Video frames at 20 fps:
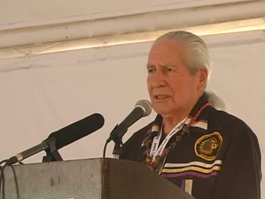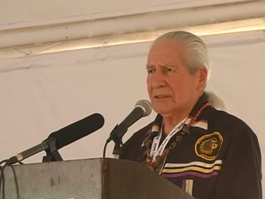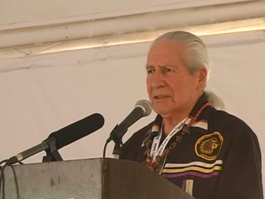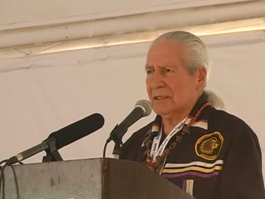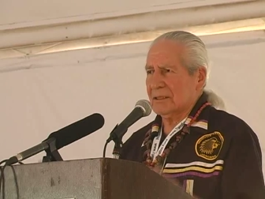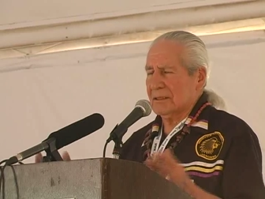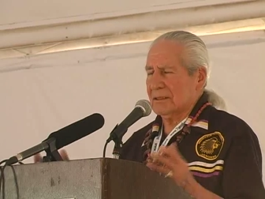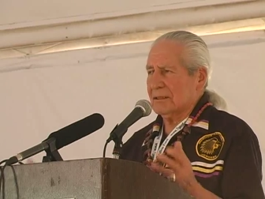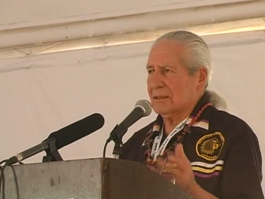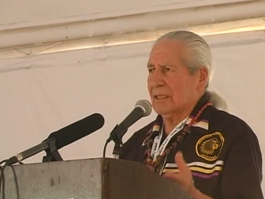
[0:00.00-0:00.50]

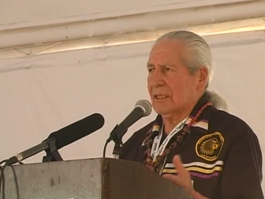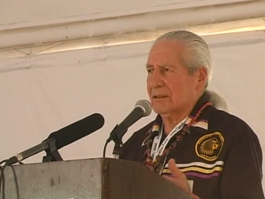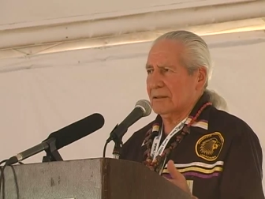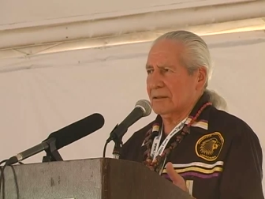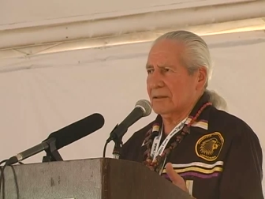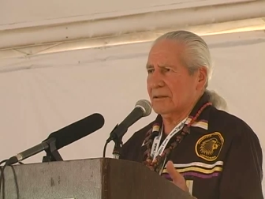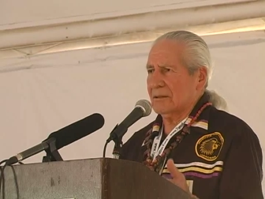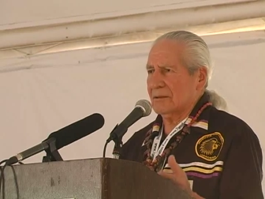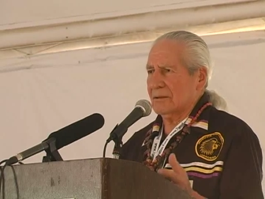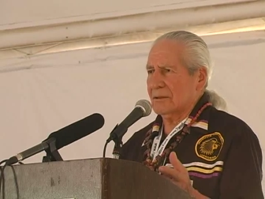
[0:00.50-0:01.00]
it
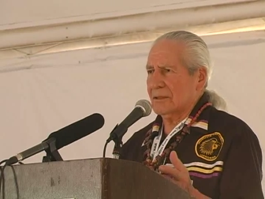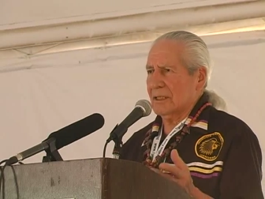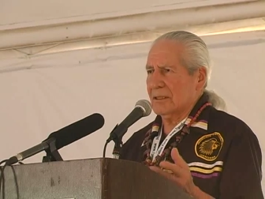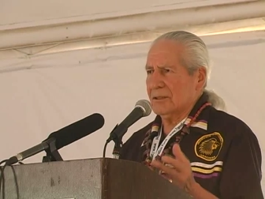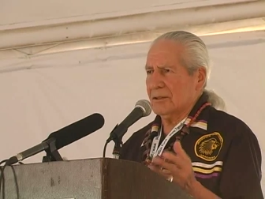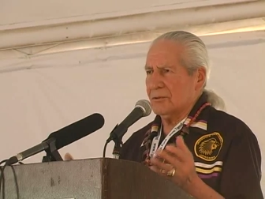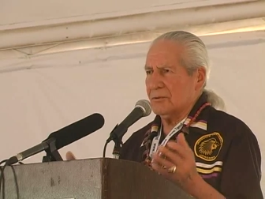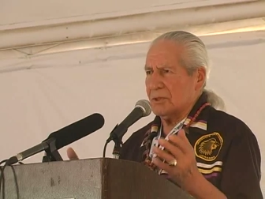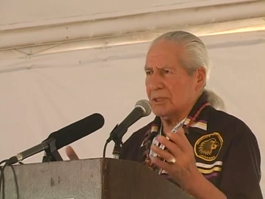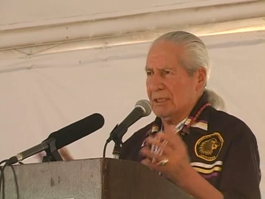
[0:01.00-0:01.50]
that
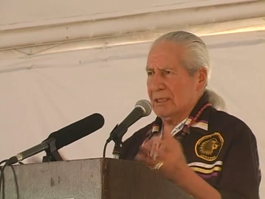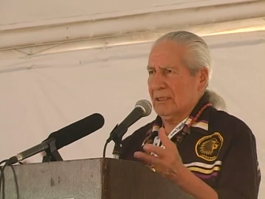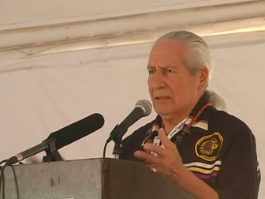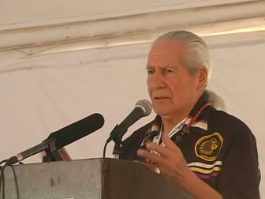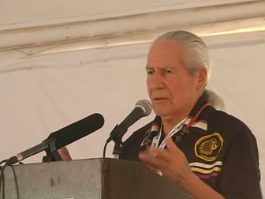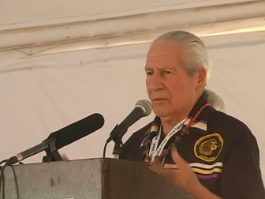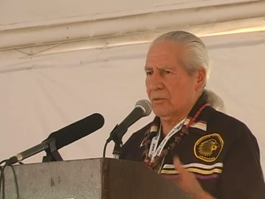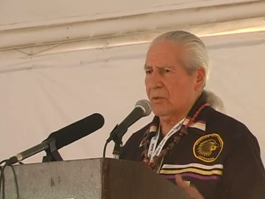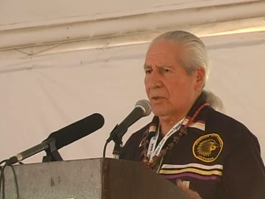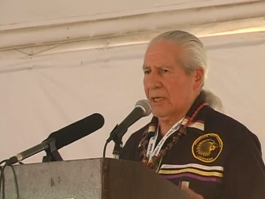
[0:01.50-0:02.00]
you need?
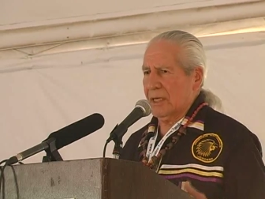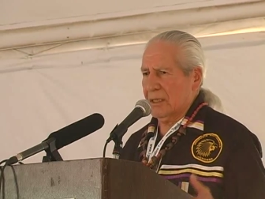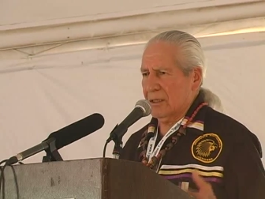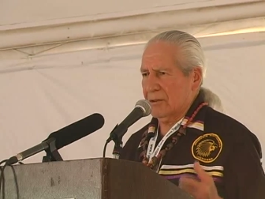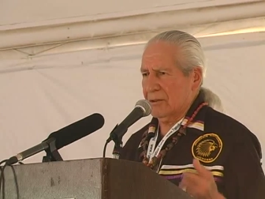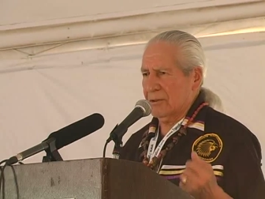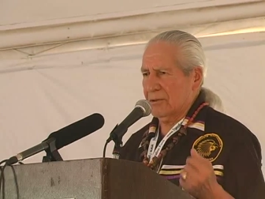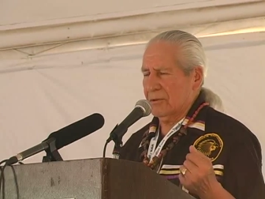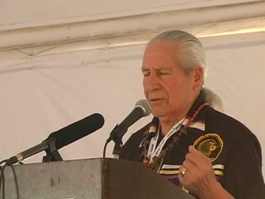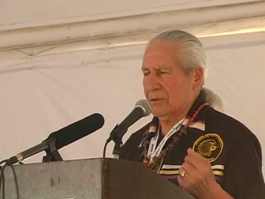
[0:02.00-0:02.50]
Why
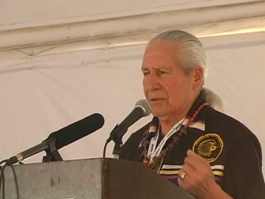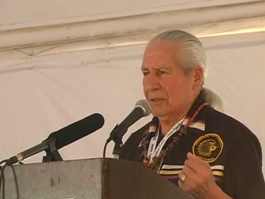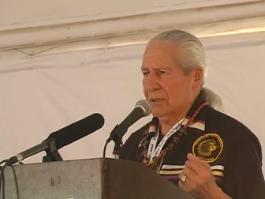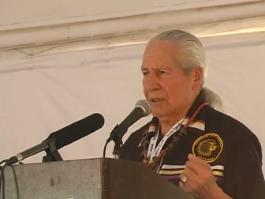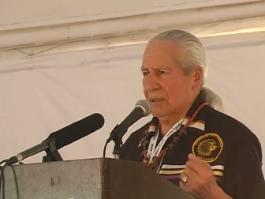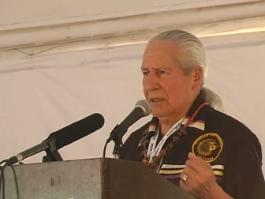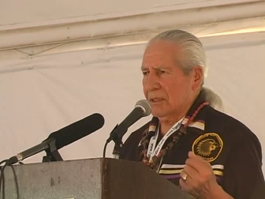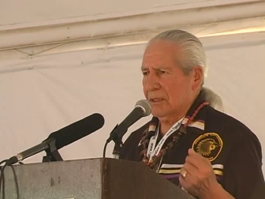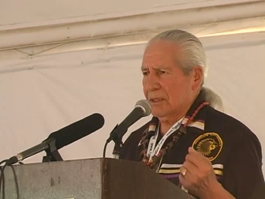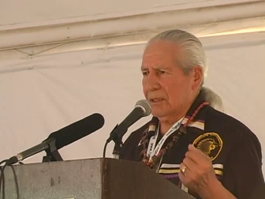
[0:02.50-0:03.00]
are you
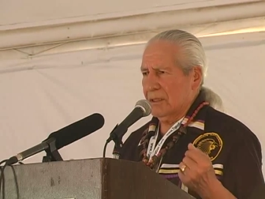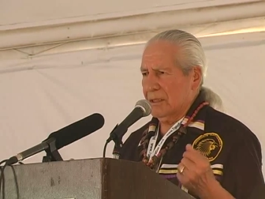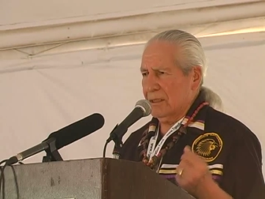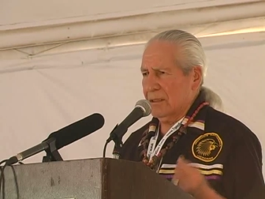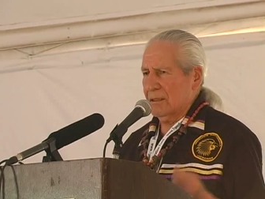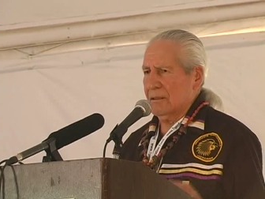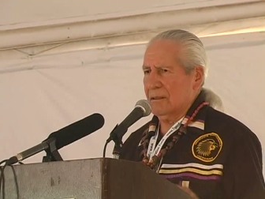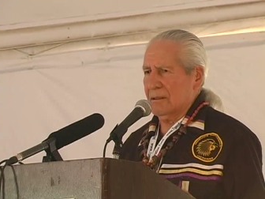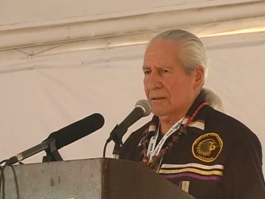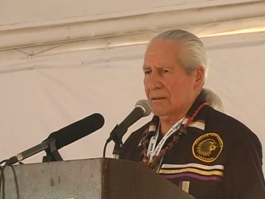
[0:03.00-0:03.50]

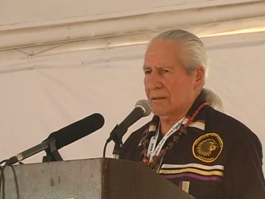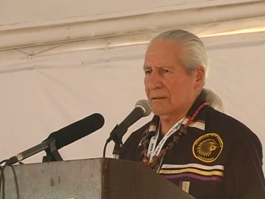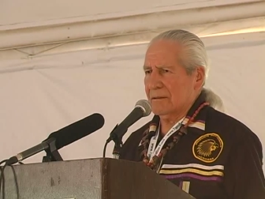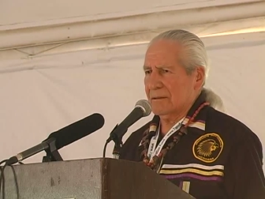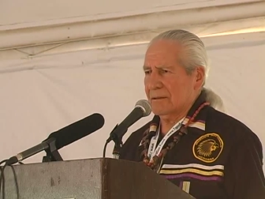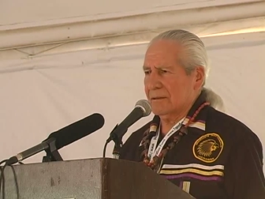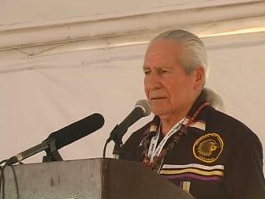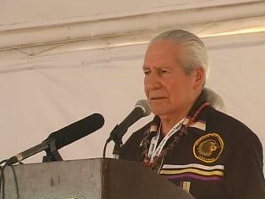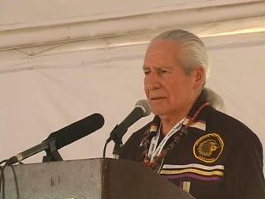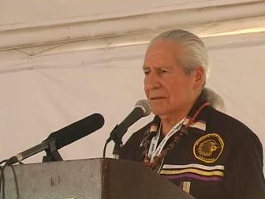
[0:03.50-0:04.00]
here?
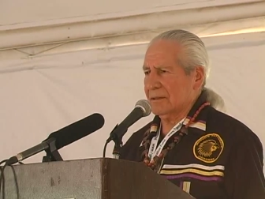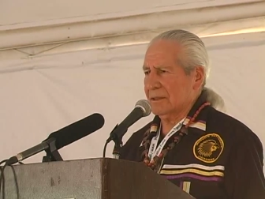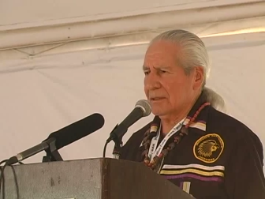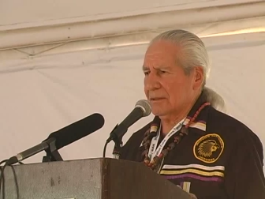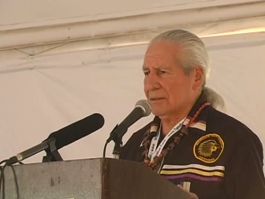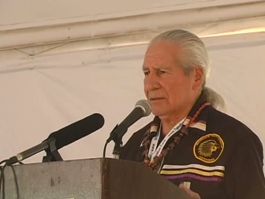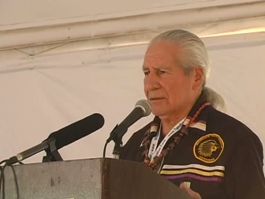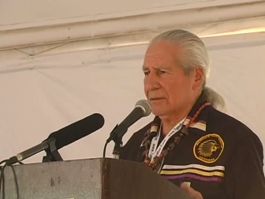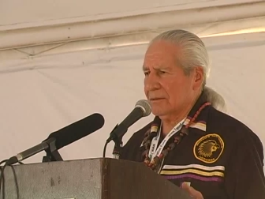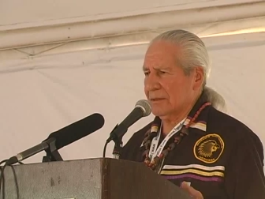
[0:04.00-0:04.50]
You
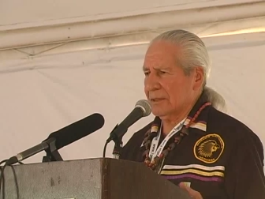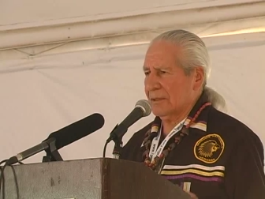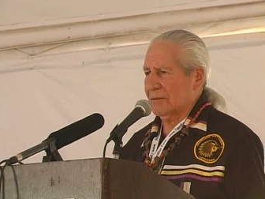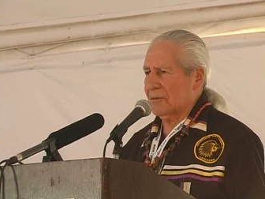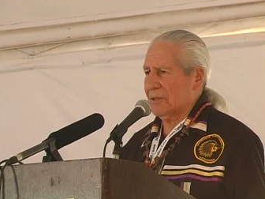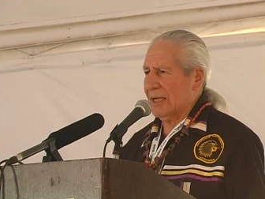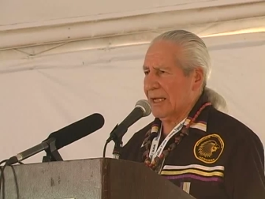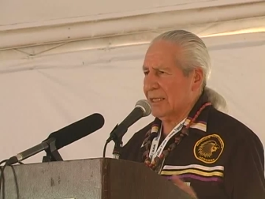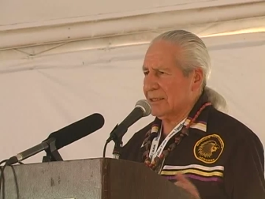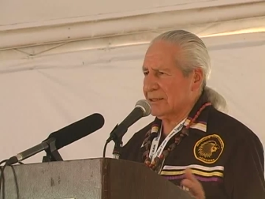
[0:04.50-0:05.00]
know, and they
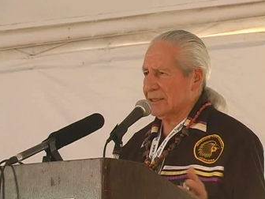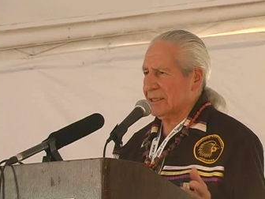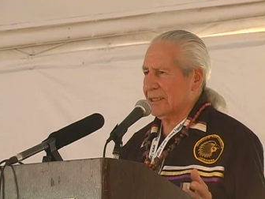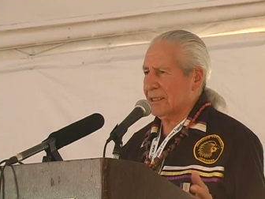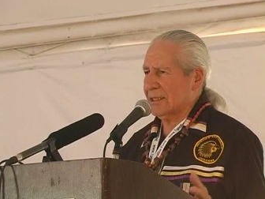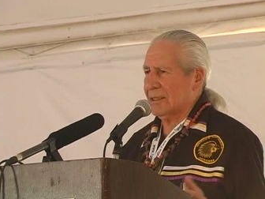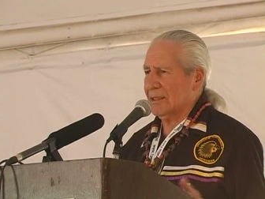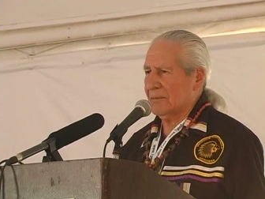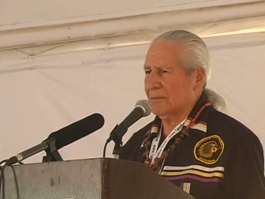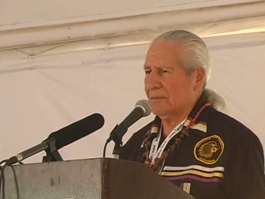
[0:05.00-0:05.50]
were
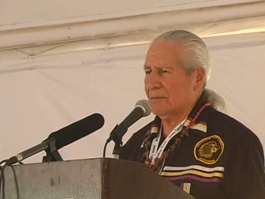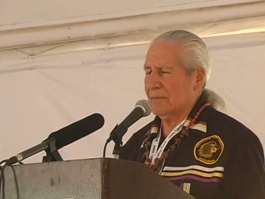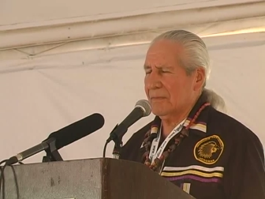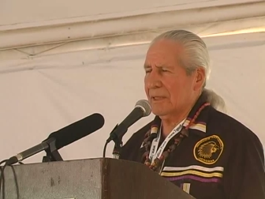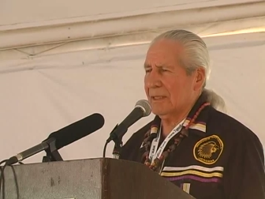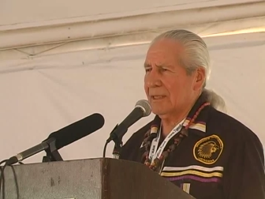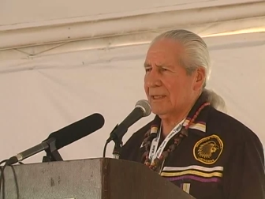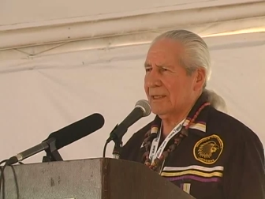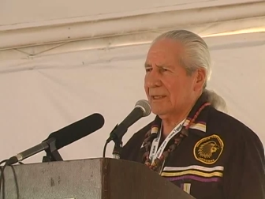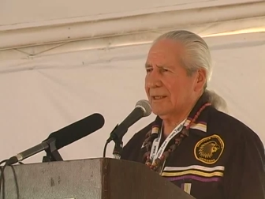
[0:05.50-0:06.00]
asking him,
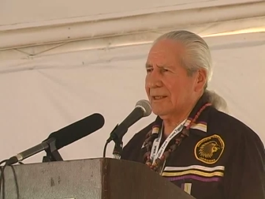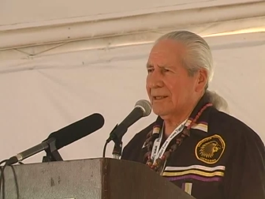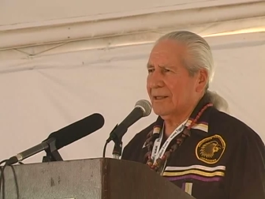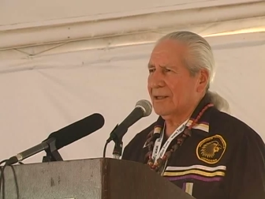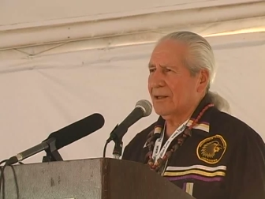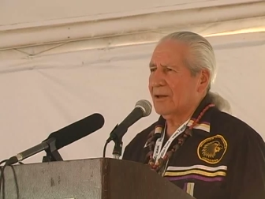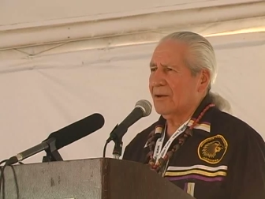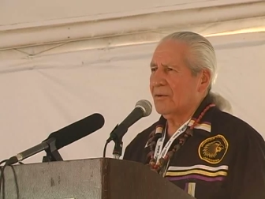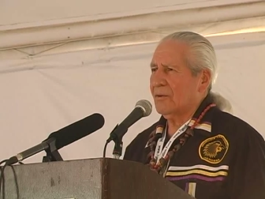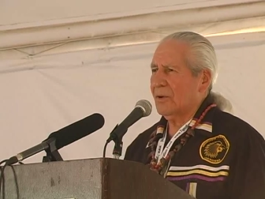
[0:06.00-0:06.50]

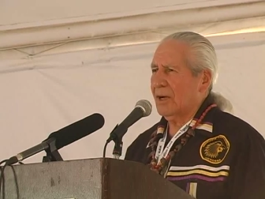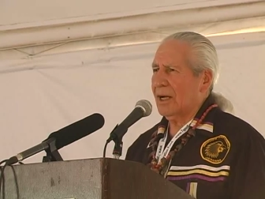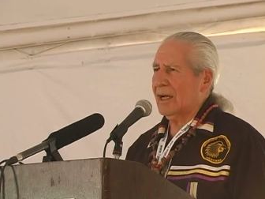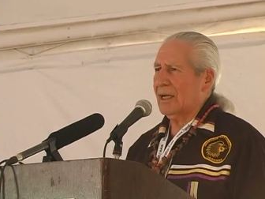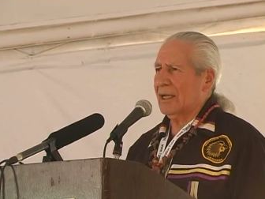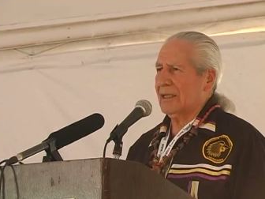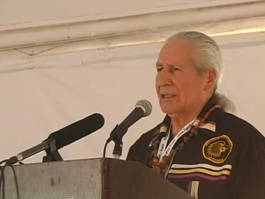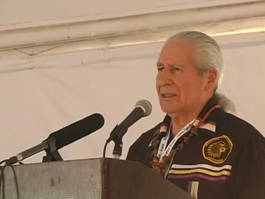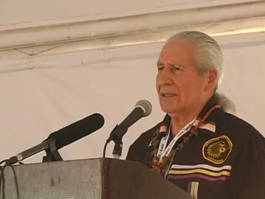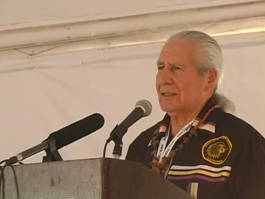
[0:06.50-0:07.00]
why?